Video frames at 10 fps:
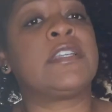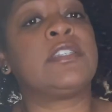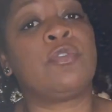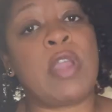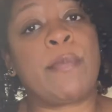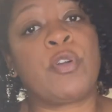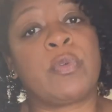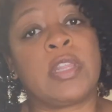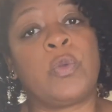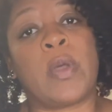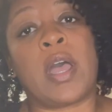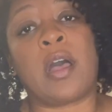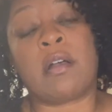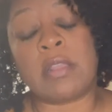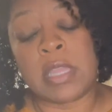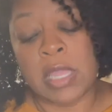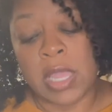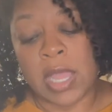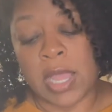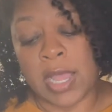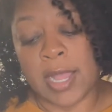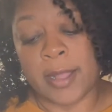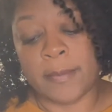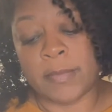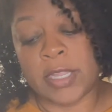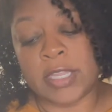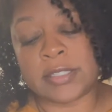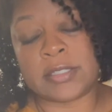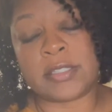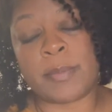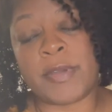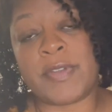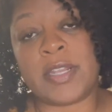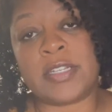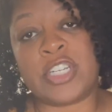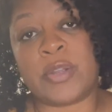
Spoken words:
It Grammar really well. It's some of it, you know,